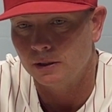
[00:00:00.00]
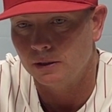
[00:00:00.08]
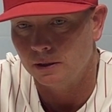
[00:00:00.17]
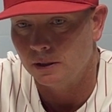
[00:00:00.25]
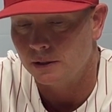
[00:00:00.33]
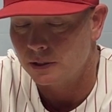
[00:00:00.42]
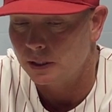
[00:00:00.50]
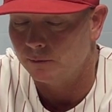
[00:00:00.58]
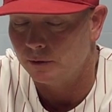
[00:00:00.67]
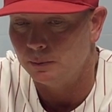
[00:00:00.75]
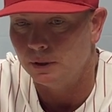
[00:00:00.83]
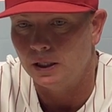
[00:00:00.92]
and us giving
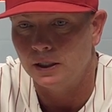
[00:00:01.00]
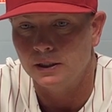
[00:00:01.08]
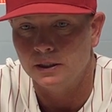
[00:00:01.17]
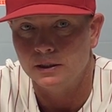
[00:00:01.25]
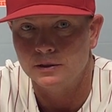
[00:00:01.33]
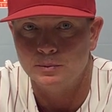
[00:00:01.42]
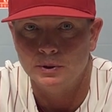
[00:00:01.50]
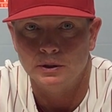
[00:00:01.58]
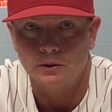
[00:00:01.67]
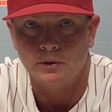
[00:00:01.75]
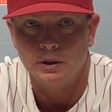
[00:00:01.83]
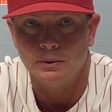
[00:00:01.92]
them a lot and us being
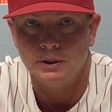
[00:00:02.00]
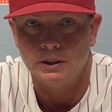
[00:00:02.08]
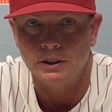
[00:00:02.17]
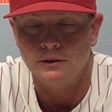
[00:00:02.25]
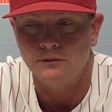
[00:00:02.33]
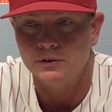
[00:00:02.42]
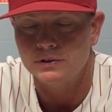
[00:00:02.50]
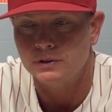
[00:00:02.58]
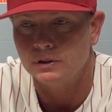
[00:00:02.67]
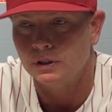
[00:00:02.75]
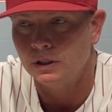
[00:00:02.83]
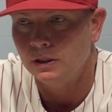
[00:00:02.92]
incredibly
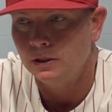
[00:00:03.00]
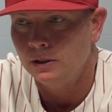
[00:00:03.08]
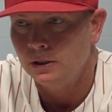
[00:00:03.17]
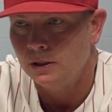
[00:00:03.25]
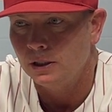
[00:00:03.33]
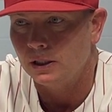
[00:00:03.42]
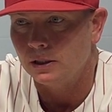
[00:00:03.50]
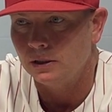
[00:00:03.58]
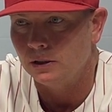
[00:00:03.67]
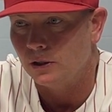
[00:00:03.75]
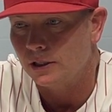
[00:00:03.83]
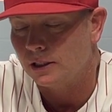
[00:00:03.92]
inefficient. You
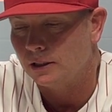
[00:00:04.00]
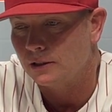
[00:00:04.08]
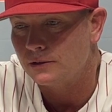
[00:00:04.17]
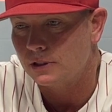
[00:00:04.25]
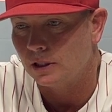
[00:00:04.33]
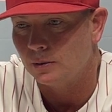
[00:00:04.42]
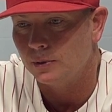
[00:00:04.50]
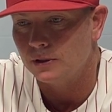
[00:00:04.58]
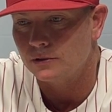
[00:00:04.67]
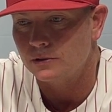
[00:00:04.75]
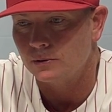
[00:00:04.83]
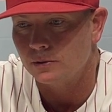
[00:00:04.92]
know, I think that's kind of been the
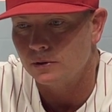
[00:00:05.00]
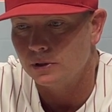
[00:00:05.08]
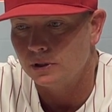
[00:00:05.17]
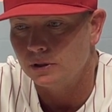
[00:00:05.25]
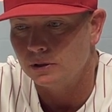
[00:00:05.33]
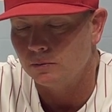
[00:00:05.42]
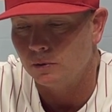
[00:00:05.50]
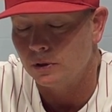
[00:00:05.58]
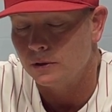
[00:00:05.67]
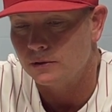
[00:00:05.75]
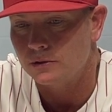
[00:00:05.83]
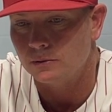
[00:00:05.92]
story, one of
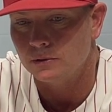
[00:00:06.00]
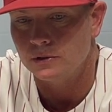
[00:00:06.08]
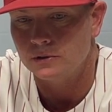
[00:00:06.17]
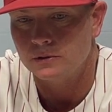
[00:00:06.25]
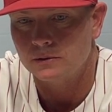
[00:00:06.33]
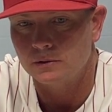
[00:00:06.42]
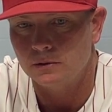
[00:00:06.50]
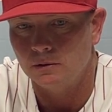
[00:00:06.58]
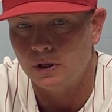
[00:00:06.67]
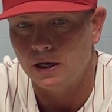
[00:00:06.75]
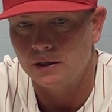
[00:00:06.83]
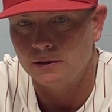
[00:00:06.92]
the stories
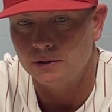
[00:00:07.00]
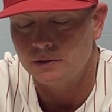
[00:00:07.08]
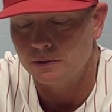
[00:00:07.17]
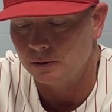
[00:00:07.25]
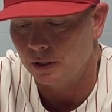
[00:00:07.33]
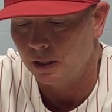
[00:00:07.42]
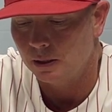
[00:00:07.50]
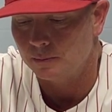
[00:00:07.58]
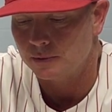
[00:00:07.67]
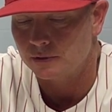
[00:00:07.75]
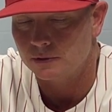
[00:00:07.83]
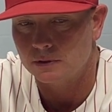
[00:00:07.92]
these two
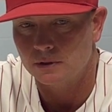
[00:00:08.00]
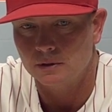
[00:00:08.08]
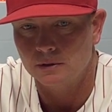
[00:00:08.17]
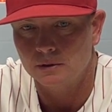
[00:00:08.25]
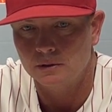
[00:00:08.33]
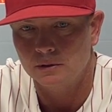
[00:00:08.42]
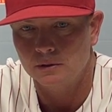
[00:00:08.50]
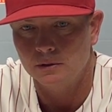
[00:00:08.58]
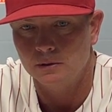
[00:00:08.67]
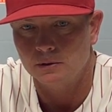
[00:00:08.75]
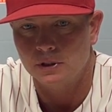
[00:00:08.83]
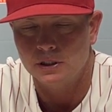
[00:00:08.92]
games is, you
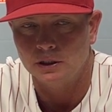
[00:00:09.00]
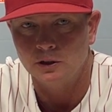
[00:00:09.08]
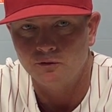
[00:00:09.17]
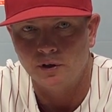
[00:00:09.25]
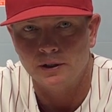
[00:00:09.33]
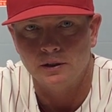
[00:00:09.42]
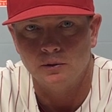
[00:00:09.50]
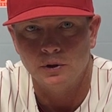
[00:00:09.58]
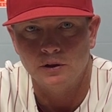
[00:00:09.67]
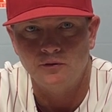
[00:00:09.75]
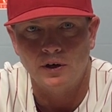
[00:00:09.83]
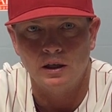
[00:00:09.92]
know, Kentucky's finding a way
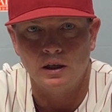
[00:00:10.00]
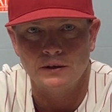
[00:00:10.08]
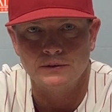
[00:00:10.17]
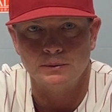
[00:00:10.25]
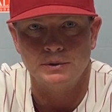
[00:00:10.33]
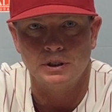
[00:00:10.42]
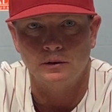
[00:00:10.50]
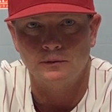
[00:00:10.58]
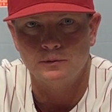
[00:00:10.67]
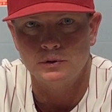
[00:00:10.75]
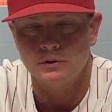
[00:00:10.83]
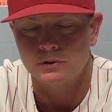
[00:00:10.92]
to foul off some tough
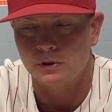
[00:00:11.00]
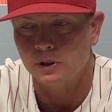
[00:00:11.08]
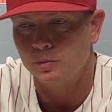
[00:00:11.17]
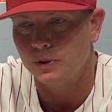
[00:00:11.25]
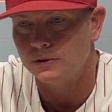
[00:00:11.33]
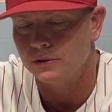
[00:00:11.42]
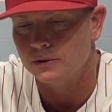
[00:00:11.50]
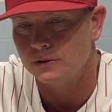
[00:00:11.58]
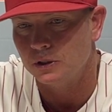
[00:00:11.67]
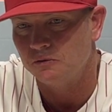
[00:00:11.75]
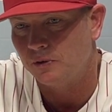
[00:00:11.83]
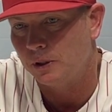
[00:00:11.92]
two-strike pitches.
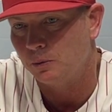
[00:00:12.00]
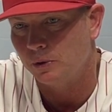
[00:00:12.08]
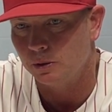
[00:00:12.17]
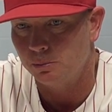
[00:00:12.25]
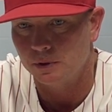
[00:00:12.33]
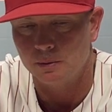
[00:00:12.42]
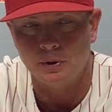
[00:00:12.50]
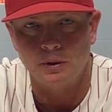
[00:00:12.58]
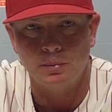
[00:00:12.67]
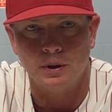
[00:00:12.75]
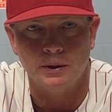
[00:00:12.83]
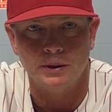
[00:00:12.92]
They find a way to put the ball in
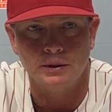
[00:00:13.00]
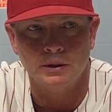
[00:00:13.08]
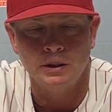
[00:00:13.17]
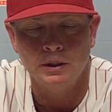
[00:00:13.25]
play